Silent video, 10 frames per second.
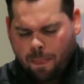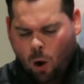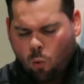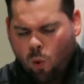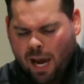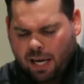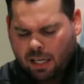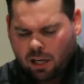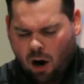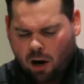
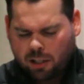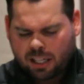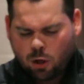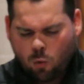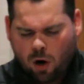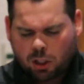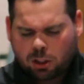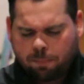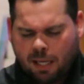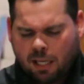awakening hearts, that you are
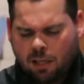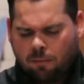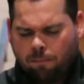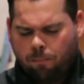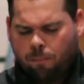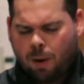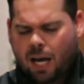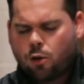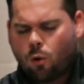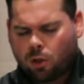speaking
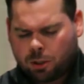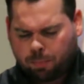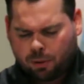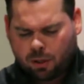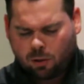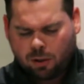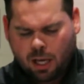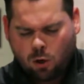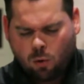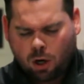by your Spirit, Lord,
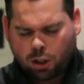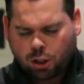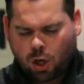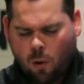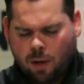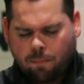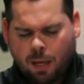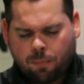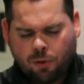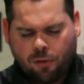that you are showing
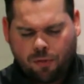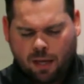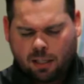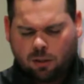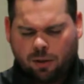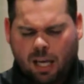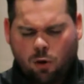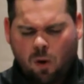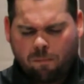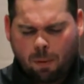people the things, Lord, that
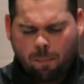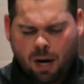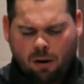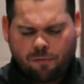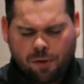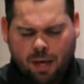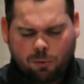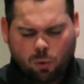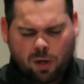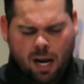you have prepared for them
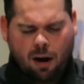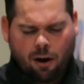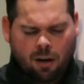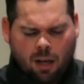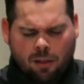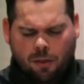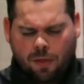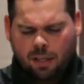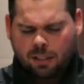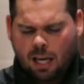to inherit, the
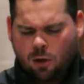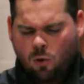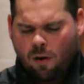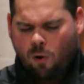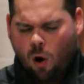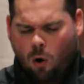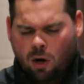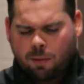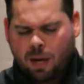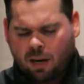things that you have
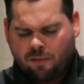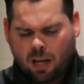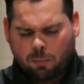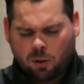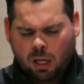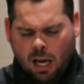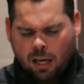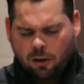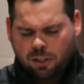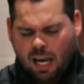already made available,
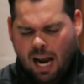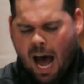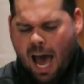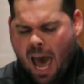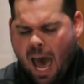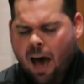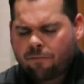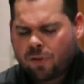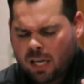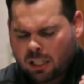and you're saying, I
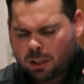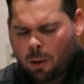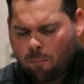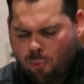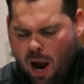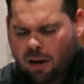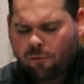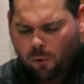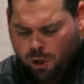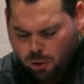have this bread
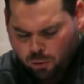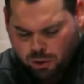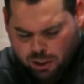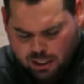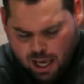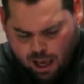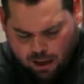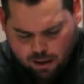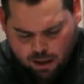for you today.